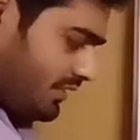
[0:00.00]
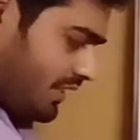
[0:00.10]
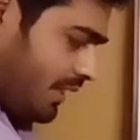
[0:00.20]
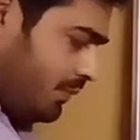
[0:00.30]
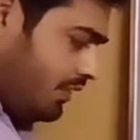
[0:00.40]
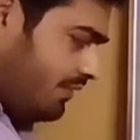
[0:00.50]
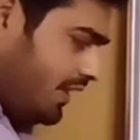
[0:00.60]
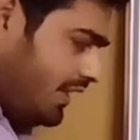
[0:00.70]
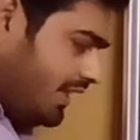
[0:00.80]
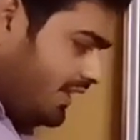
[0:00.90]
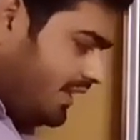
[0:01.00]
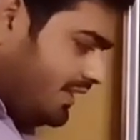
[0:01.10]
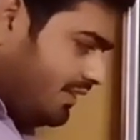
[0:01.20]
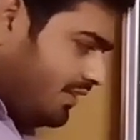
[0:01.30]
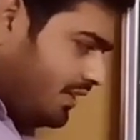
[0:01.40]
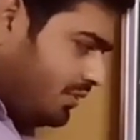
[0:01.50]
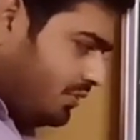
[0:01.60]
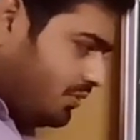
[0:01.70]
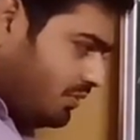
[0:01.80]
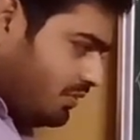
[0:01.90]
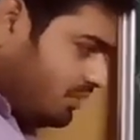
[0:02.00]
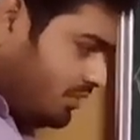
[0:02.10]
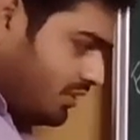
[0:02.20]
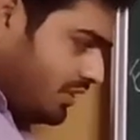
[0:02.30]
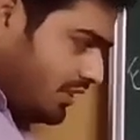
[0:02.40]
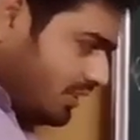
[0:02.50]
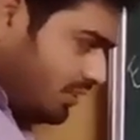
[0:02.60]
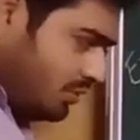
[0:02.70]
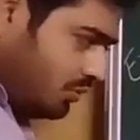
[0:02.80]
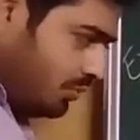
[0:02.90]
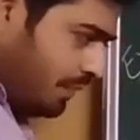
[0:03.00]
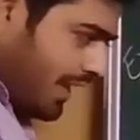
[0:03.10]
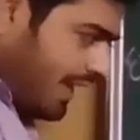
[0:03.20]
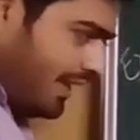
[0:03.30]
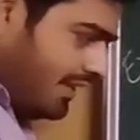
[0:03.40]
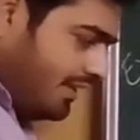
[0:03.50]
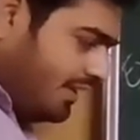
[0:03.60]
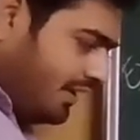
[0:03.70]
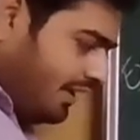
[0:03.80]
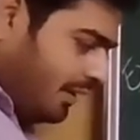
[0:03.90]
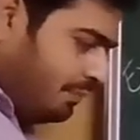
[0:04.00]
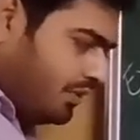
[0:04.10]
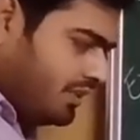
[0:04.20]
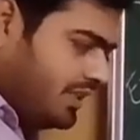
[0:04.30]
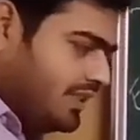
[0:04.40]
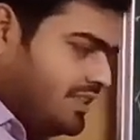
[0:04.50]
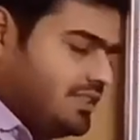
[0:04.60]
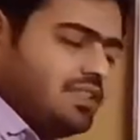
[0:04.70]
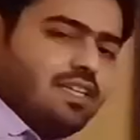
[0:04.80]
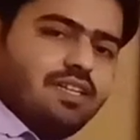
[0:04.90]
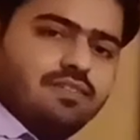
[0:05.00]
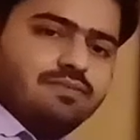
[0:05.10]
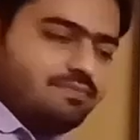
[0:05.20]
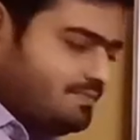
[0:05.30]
Therefore 1 degree is equal to 2 pi upon 360 radian.